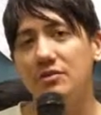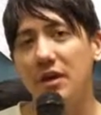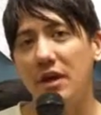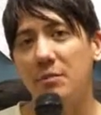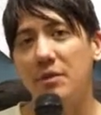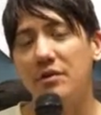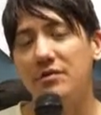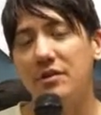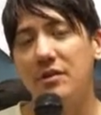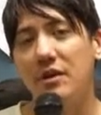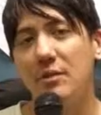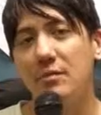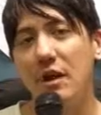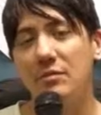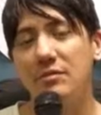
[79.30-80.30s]
Second Ponce de
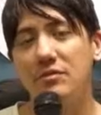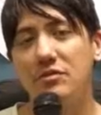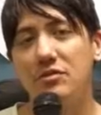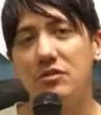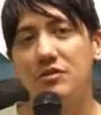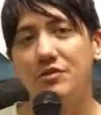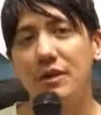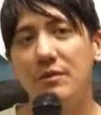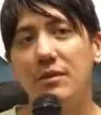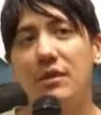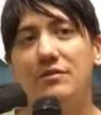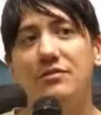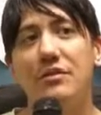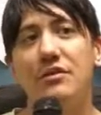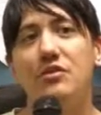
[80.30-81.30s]
Leon Baptist Church Family
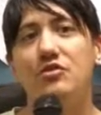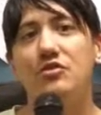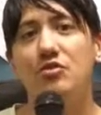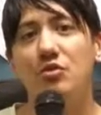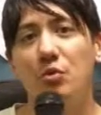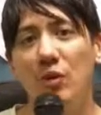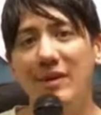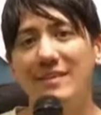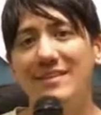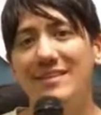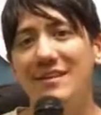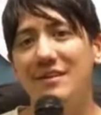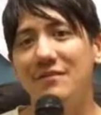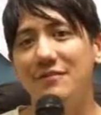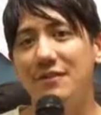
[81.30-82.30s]
Life Center's
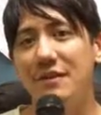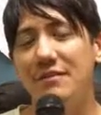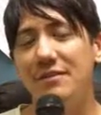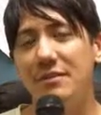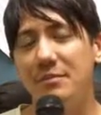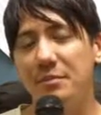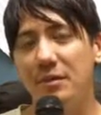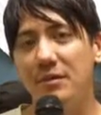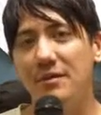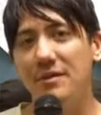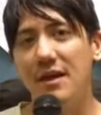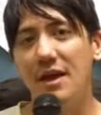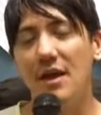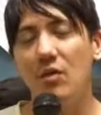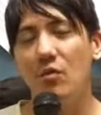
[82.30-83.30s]
25th
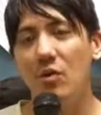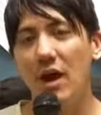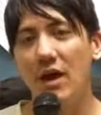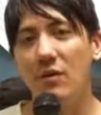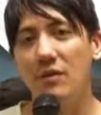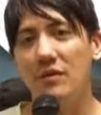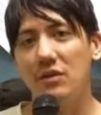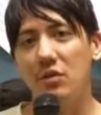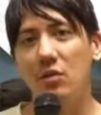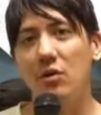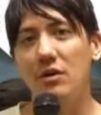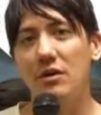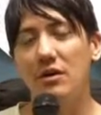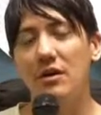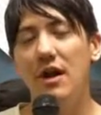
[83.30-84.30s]
birthday right around the
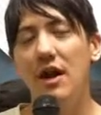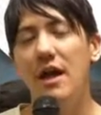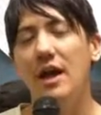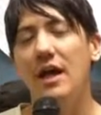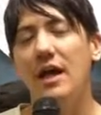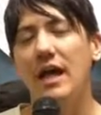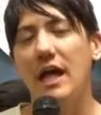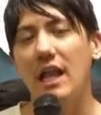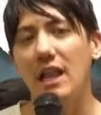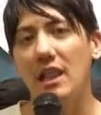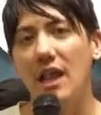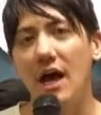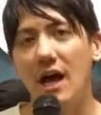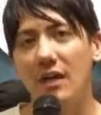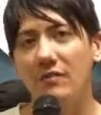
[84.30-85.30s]
corner. Got a
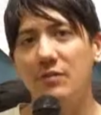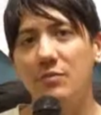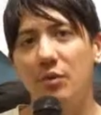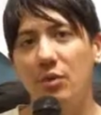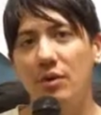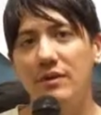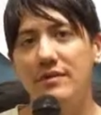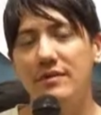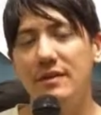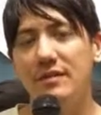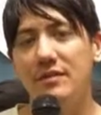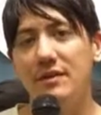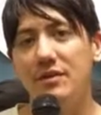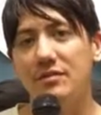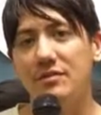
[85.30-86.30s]
lot of important
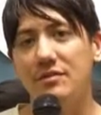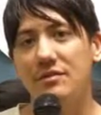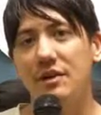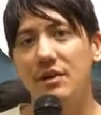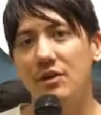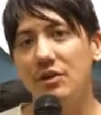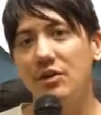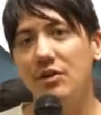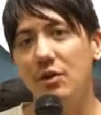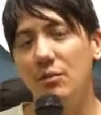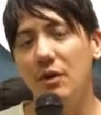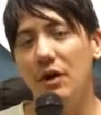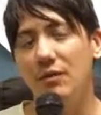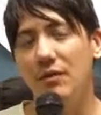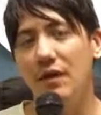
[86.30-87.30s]
details to tell you
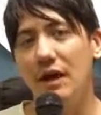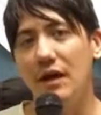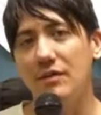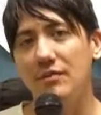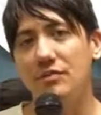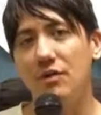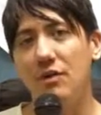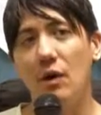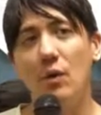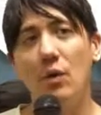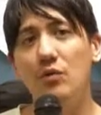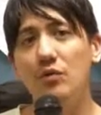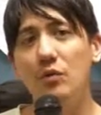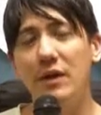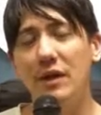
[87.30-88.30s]
about that, so I
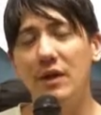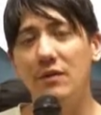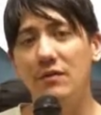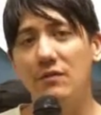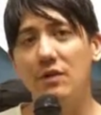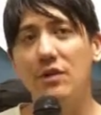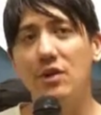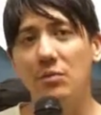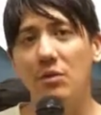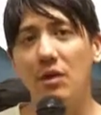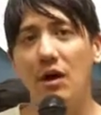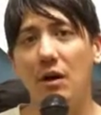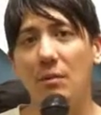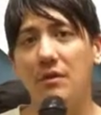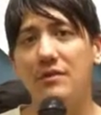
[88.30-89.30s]
won't do it here on the video
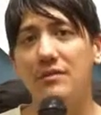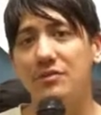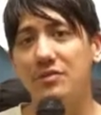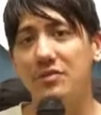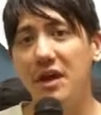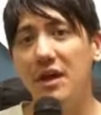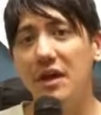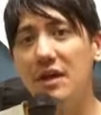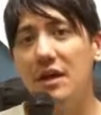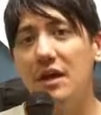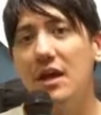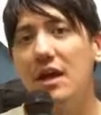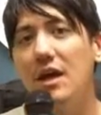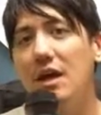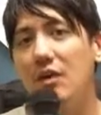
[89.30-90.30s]
blog, but instead,